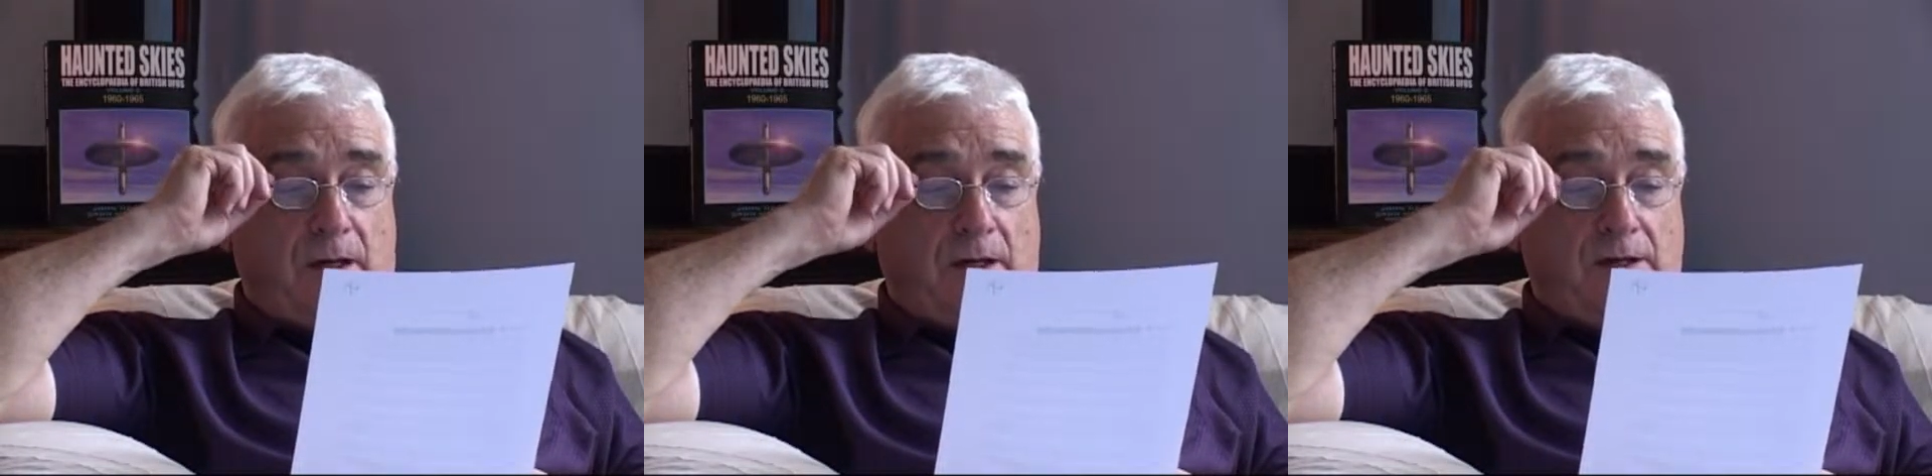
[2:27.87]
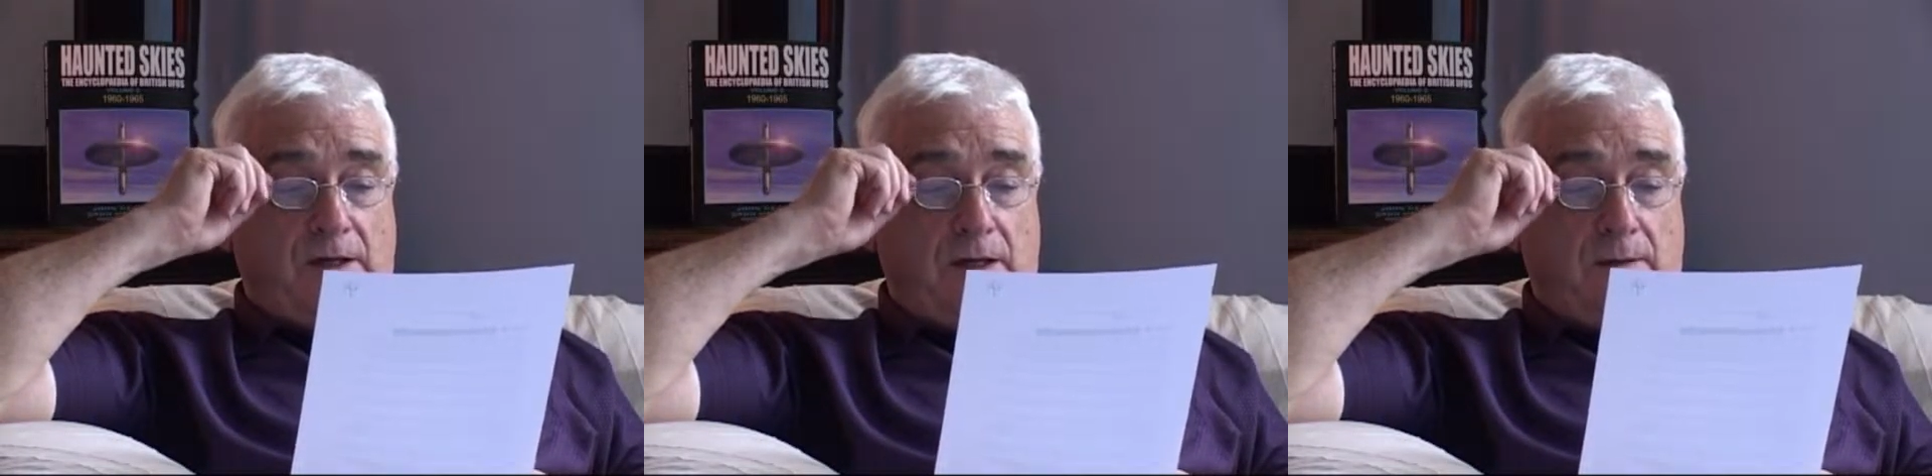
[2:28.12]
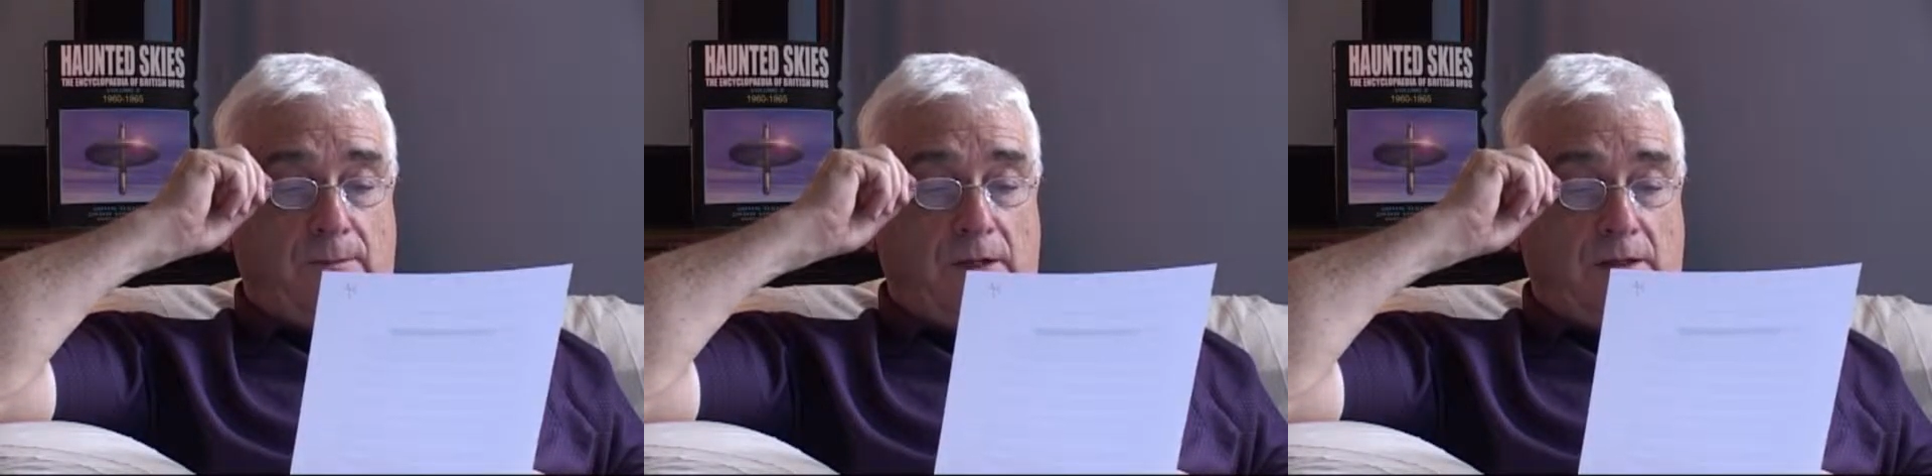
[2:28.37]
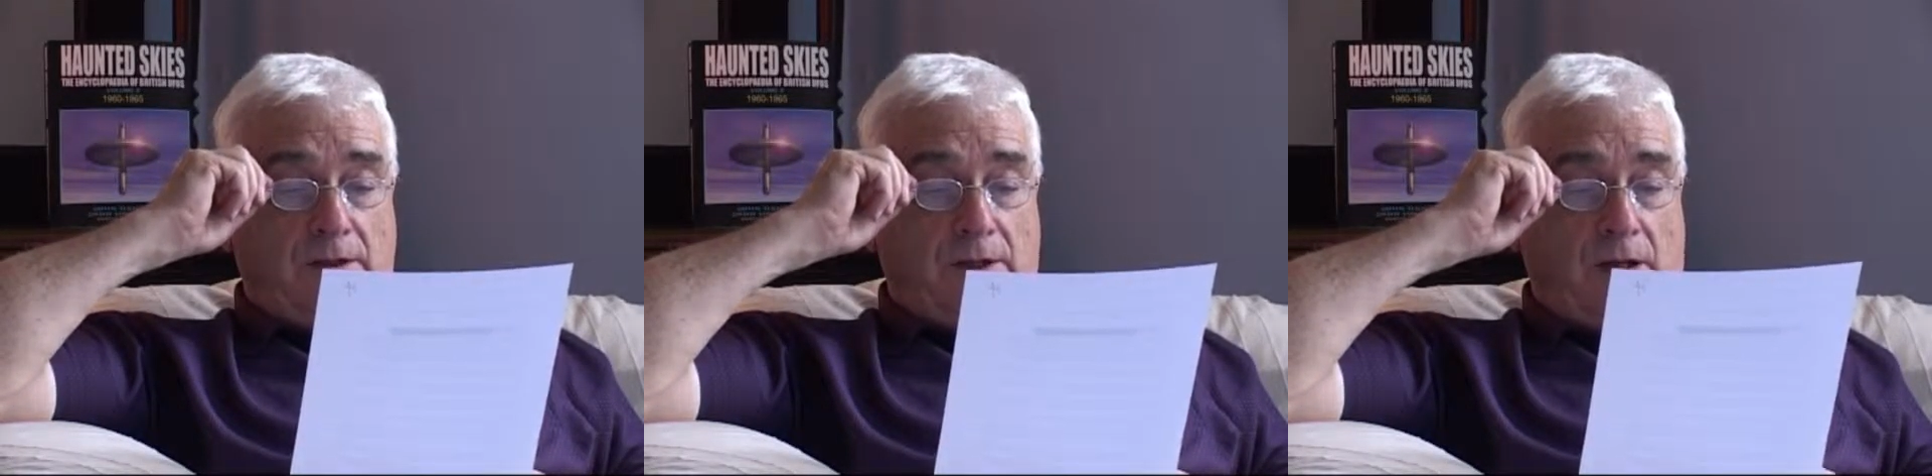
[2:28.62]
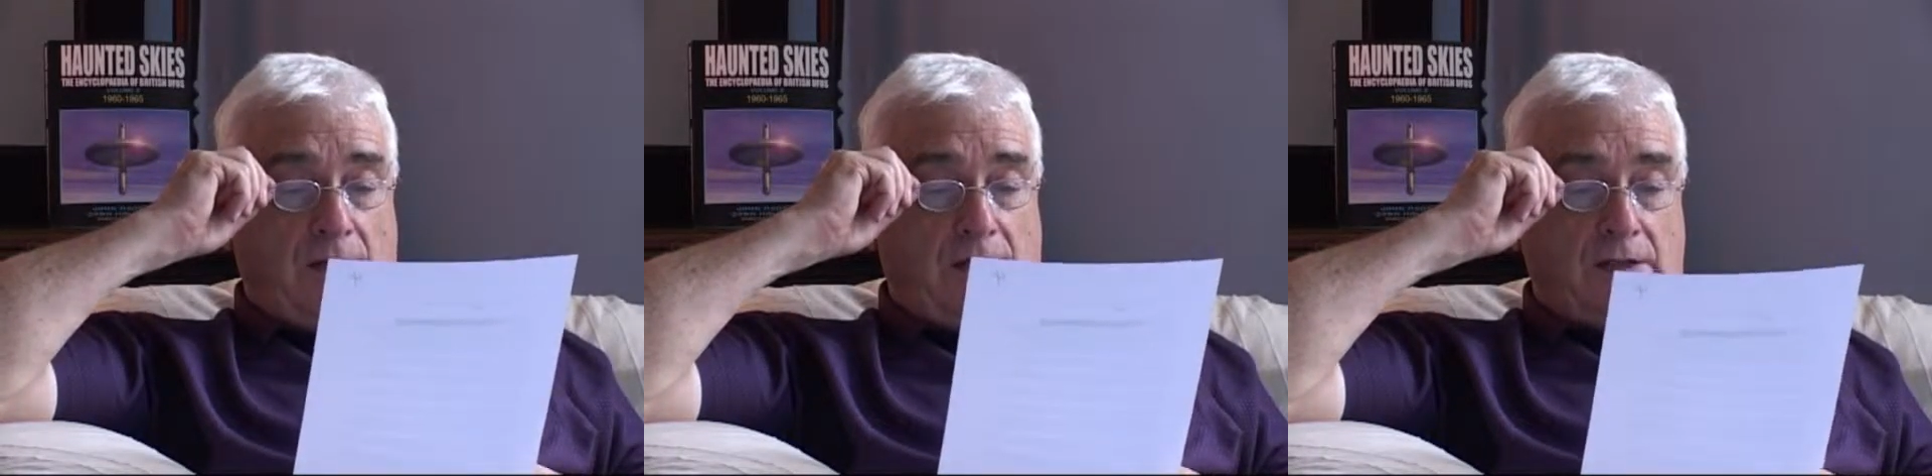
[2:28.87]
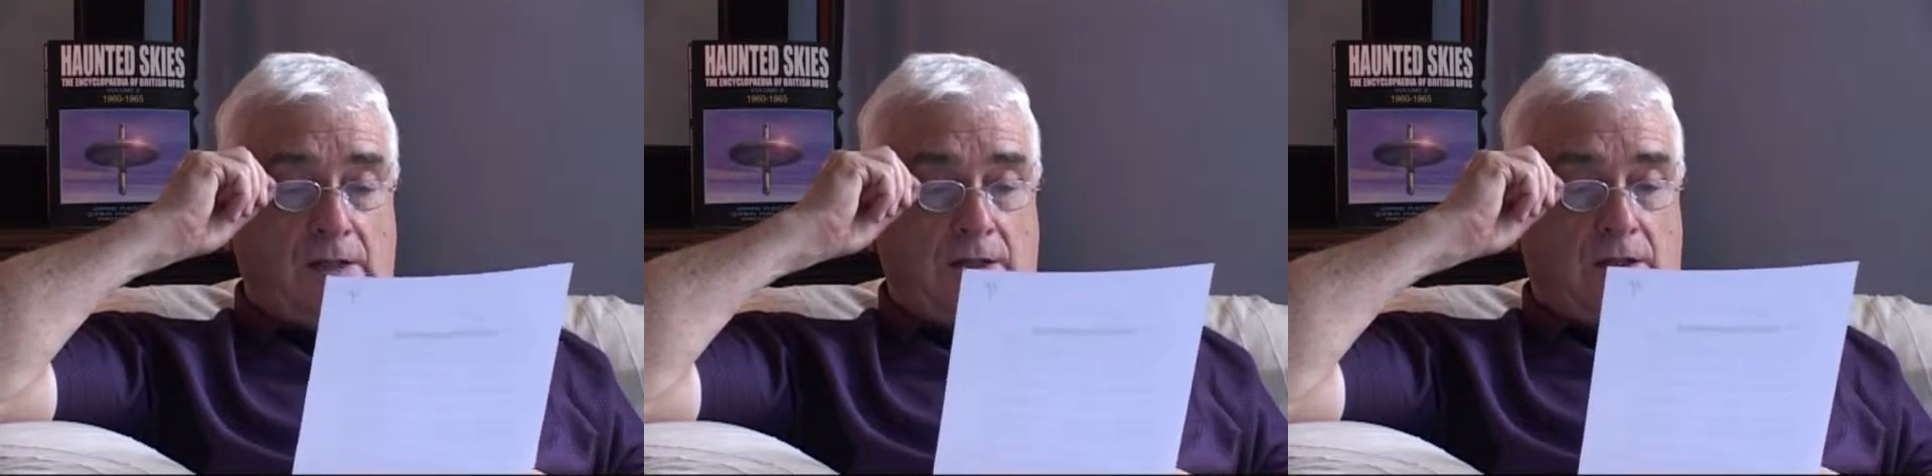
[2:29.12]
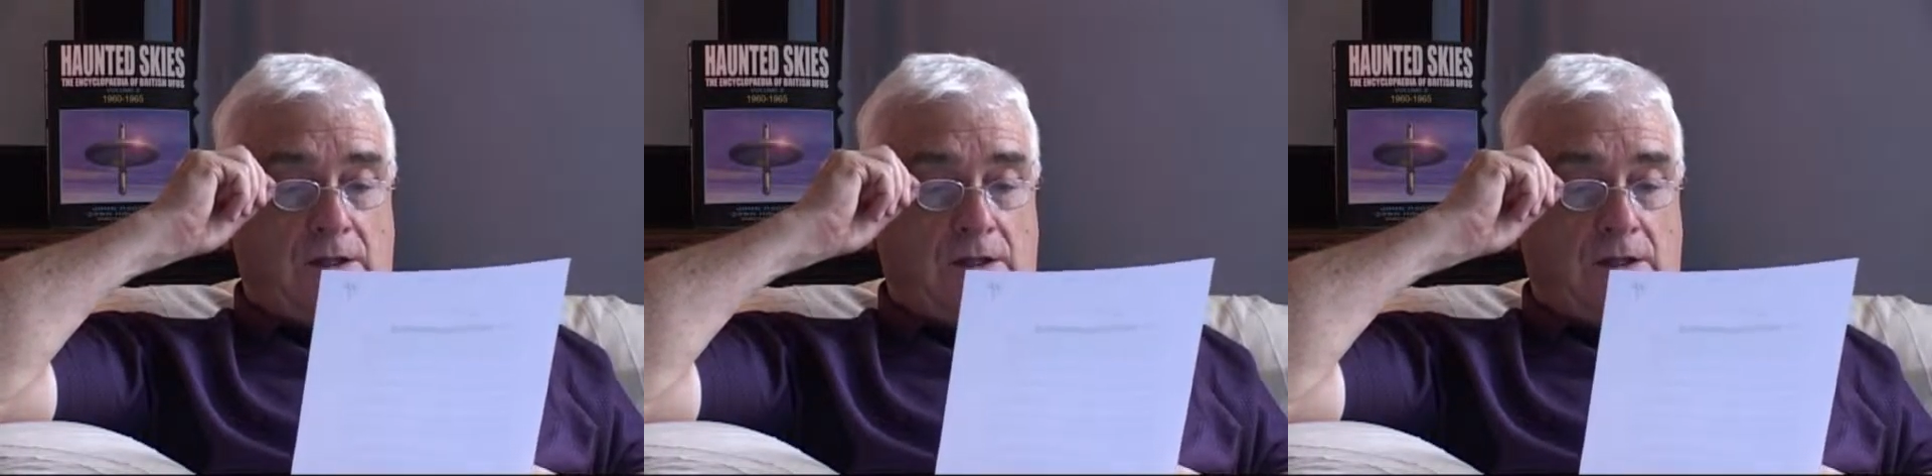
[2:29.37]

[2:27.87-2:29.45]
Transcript: barking in the middle of the night.